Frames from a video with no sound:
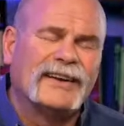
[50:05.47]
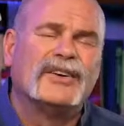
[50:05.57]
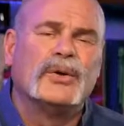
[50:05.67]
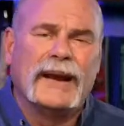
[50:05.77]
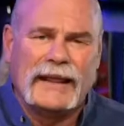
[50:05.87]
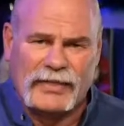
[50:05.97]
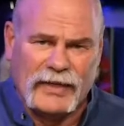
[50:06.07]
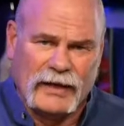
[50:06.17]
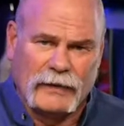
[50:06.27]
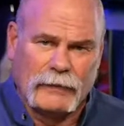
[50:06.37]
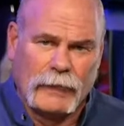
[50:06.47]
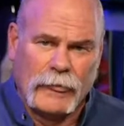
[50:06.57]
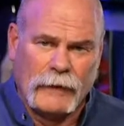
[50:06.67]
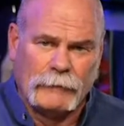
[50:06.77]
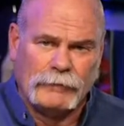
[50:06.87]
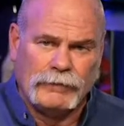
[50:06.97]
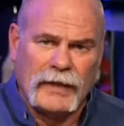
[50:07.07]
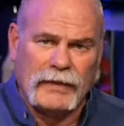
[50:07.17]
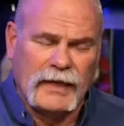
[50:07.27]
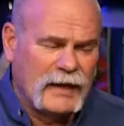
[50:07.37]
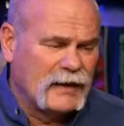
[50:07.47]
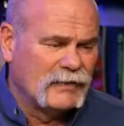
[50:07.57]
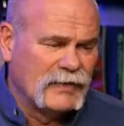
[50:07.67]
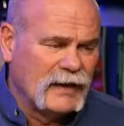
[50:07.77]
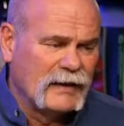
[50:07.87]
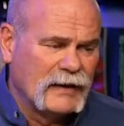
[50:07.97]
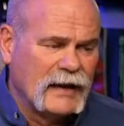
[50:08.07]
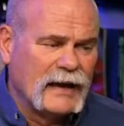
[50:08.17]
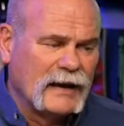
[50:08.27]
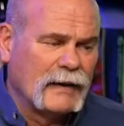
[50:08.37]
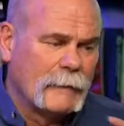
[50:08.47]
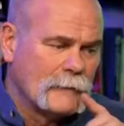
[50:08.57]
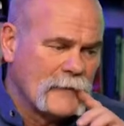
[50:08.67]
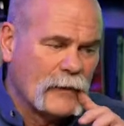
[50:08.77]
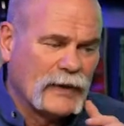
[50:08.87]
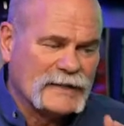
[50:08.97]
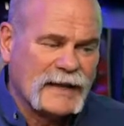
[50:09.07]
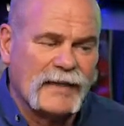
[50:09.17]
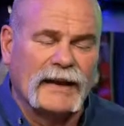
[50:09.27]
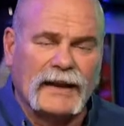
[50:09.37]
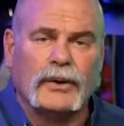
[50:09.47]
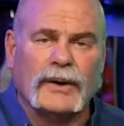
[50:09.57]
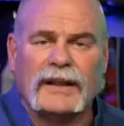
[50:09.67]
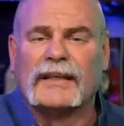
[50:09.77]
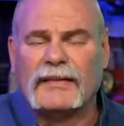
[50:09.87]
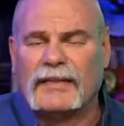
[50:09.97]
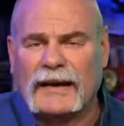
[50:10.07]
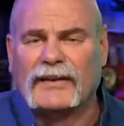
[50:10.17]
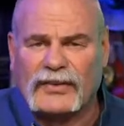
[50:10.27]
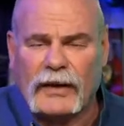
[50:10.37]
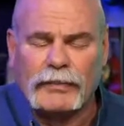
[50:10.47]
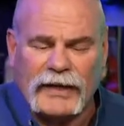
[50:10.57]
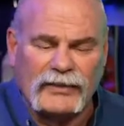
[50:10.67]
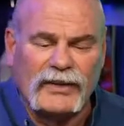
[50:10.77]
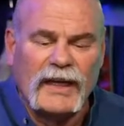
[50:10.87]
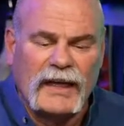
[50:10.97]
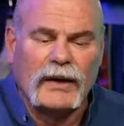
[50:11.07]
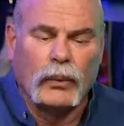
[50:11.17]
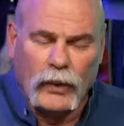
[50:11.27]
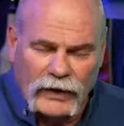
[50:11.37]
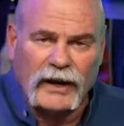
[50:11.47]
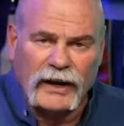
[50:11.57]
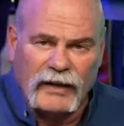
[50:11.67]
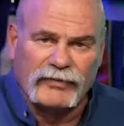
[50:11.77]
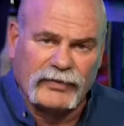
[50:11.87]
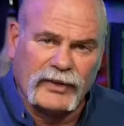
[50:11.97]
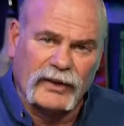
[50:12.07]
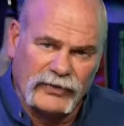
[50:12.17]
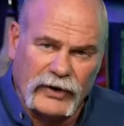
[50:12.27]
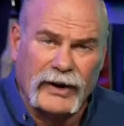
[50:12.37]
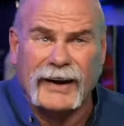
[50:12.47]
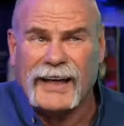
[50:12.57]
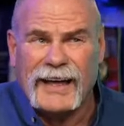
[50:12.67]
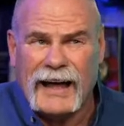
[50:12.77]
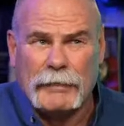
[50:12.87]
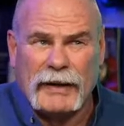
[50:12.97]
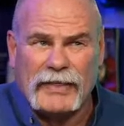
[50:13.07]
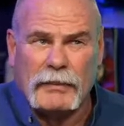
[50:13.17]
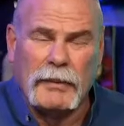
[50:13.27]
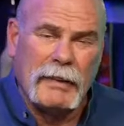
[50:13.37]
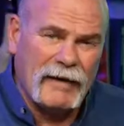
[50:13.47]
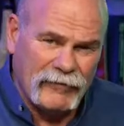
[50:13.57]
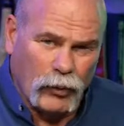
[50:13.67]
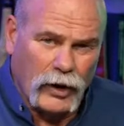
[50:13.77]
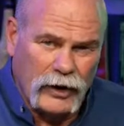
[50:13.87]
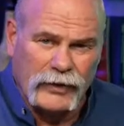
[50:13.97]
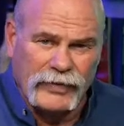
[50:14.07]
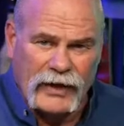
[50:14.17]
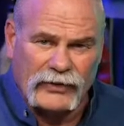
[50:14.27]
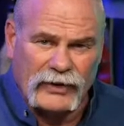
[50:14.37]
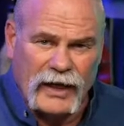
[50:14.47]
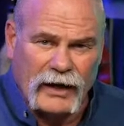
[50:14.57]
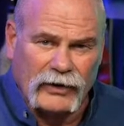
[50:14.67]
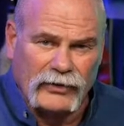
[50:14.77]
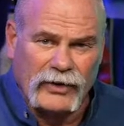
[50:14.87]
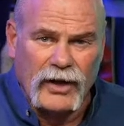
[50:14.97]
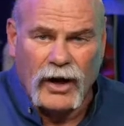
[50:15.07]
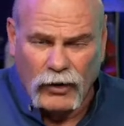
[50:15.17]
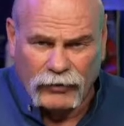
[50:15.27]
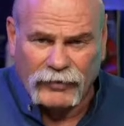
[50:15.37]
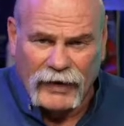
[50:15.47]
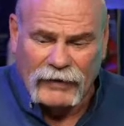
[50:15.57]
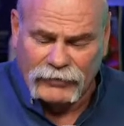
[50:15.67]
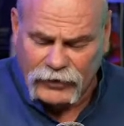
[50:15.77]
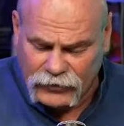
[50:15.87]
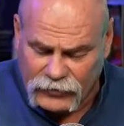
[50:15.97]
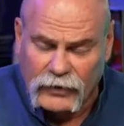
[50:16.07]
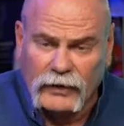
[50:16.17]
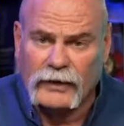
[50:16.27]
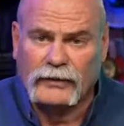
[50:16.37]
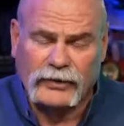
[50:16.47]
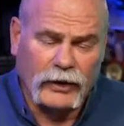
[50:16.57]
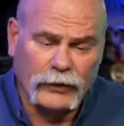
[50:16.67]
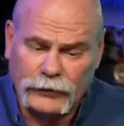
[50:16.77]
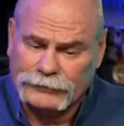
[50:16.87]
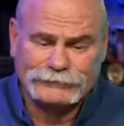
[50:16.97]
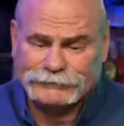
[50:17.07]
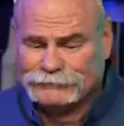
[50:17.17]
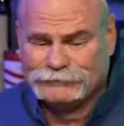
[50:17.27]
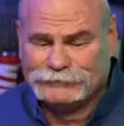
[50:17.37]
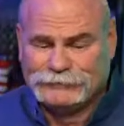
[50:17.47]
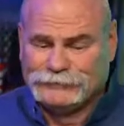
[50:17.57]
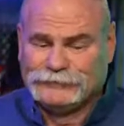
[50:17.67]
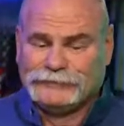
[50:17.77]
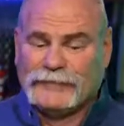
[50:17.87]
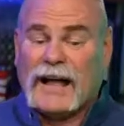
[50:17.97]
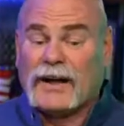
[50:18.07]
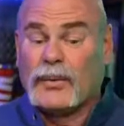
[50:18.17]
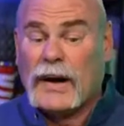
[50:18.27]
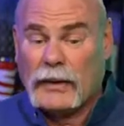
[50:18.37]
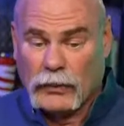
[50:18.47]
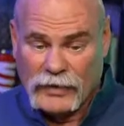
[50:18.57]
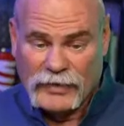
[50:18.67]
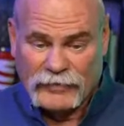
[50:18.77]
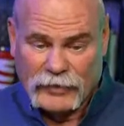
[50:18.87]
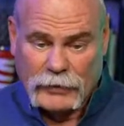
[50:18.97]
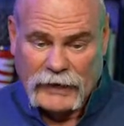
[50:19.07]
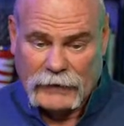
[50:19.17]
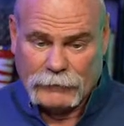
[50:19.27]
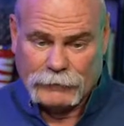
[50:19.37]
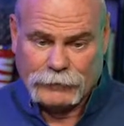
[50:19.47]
They didn't do anything. And when I say they didn't do anything, they did some things. It wasn't enough considering I paid them about $400,000 over 5 years. So not quite worth it for me.